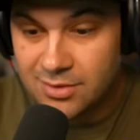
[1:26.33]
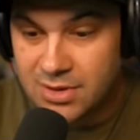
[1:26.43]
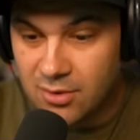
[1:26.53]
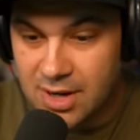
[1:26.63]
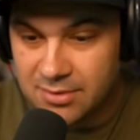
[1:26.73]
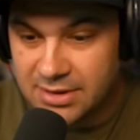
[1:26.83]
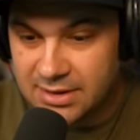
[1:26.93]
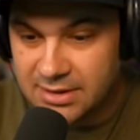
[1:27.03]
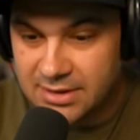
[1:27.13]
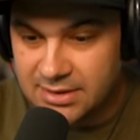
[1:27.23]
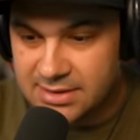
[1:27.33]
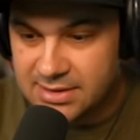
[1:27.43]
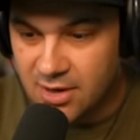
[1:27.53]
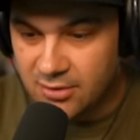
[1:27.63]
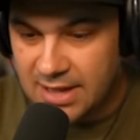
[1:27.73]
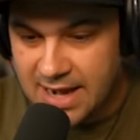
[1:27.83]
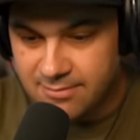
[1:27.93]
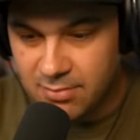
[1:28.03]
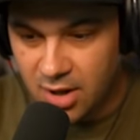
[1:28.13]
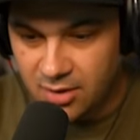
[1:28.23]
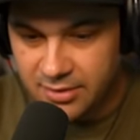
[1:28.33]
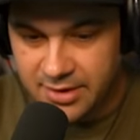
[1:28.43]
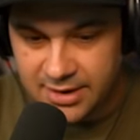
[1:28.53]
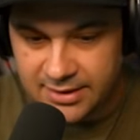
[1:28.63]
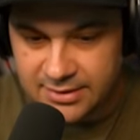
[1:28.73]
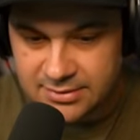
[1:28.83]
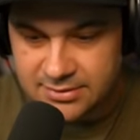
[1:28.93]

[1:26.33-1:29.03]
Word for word: What's going on with the disco light ball thing?